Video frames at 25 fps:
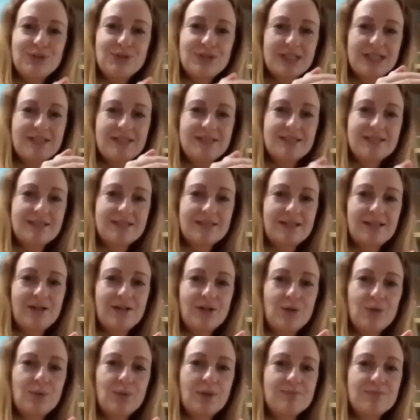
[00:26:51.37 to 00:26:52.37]
you did,
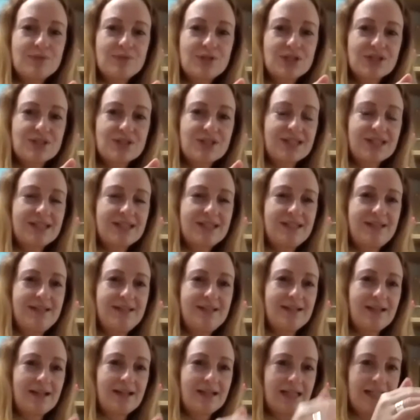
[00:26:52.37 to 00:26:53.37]
oh, I'm just gonna
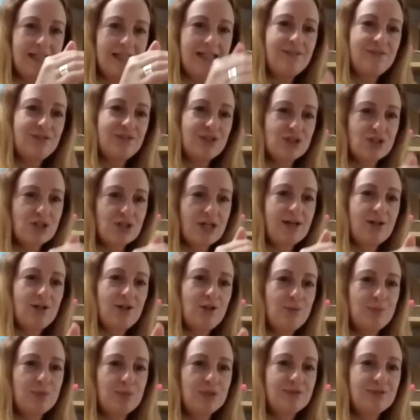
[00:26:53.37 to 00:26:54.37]
like leave the chat
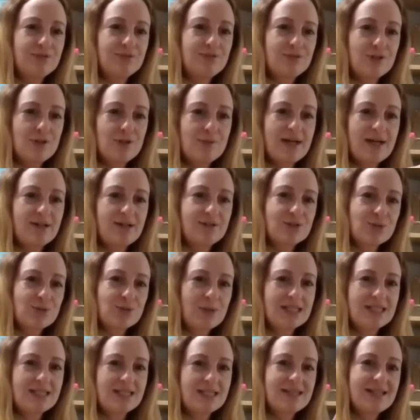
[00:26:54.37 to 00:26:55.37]
open for about
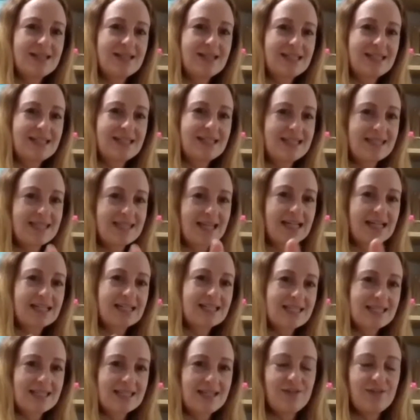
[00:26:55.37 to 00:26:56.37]
20-30
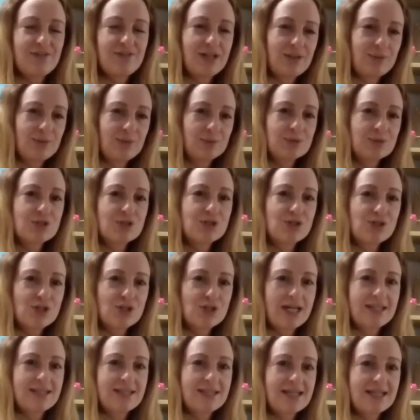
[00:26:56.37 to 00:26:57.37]
seconds, see if anyone wants to
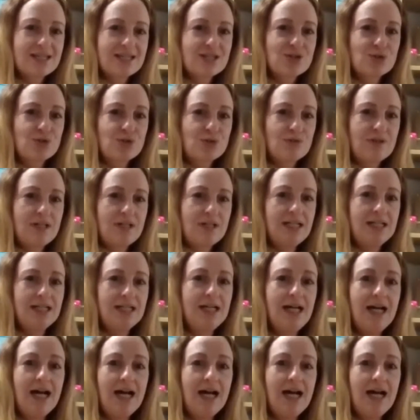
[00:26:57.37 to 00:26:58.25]
share their story.